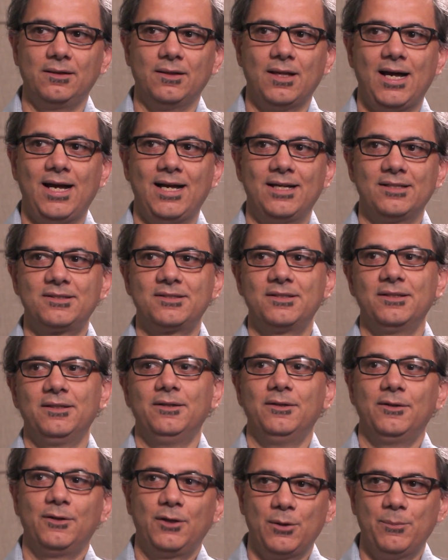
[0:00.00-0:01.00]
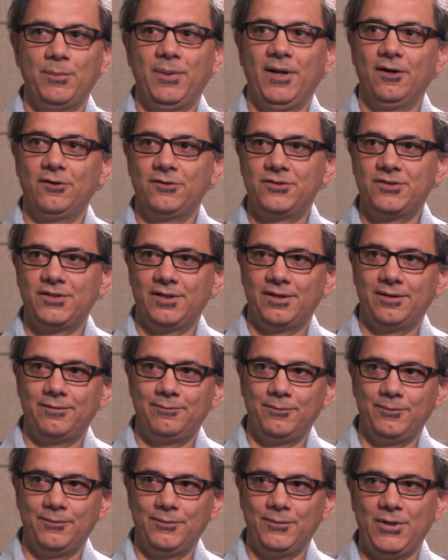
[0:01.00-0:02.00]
glass compared to,